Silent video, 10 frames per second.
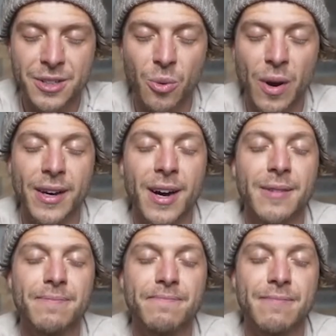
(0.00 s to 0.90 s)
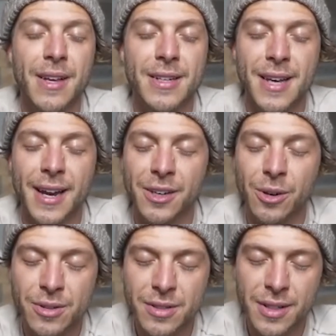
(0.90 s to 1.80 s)
to wake up excited to
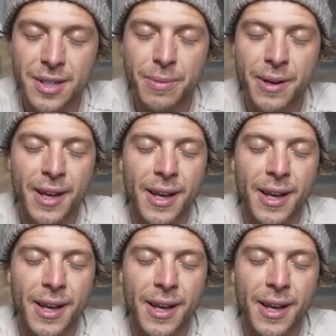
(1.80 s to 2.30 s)
go to sleep,